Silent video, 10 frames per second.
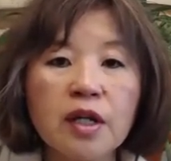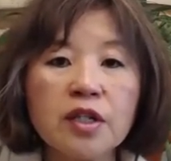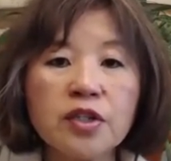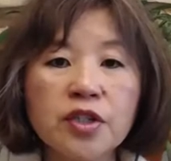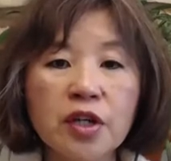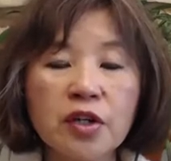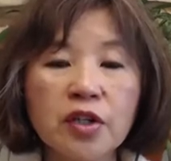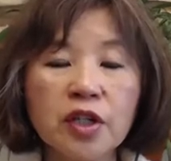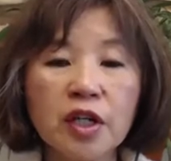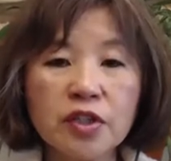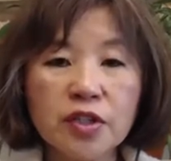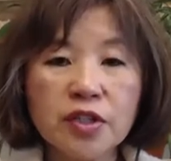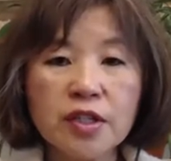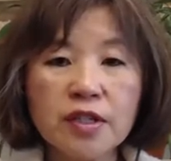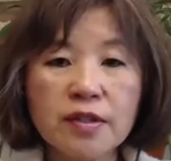share her
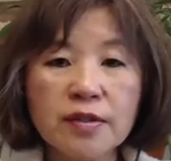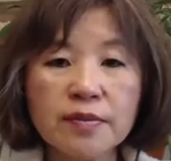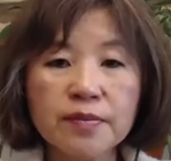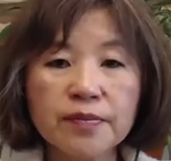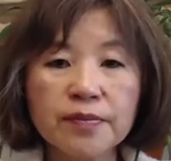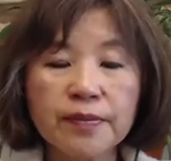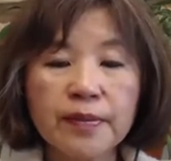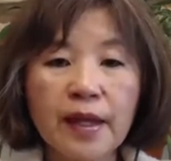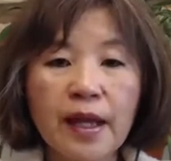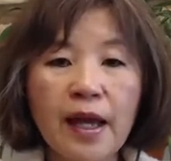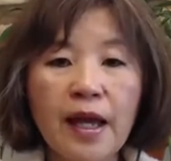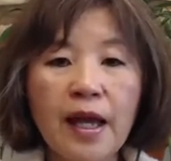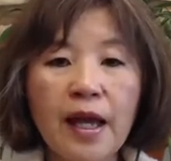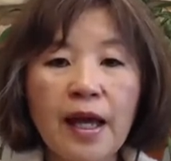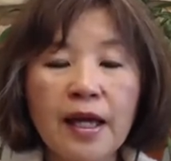consciousness.
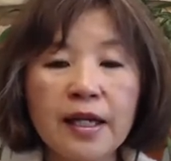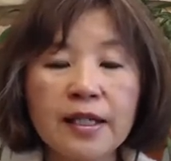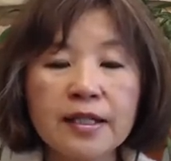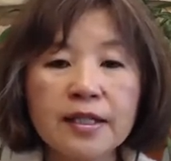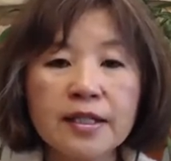And